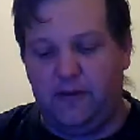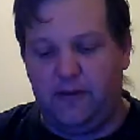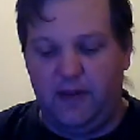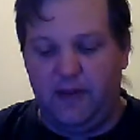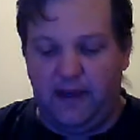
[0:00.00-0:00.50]

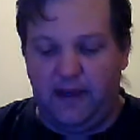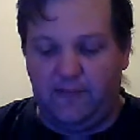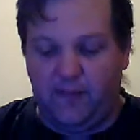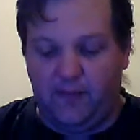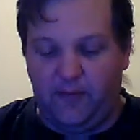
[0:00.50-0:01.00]
the head
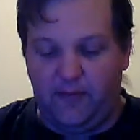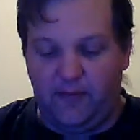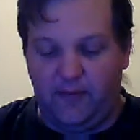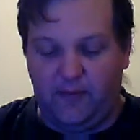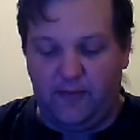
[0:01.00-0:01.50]
from
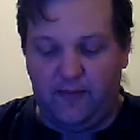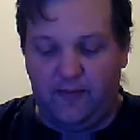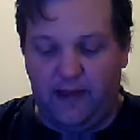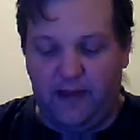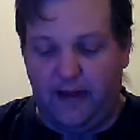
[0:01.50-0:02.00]
that.